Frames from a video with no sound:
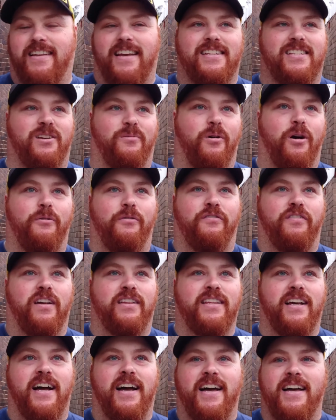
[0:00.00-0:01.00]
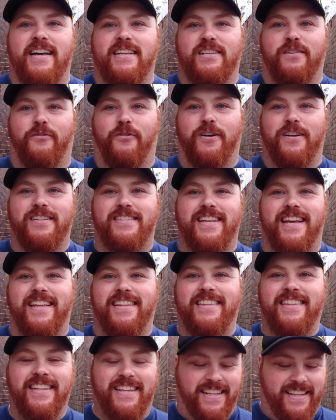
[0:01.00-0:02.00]
SMO reflector, as I've already
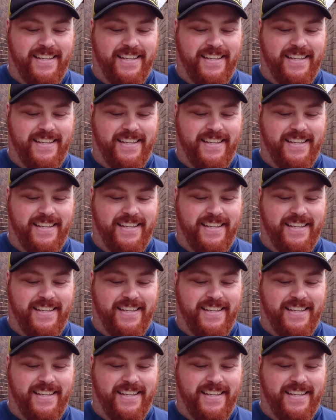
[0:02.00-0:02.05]
said.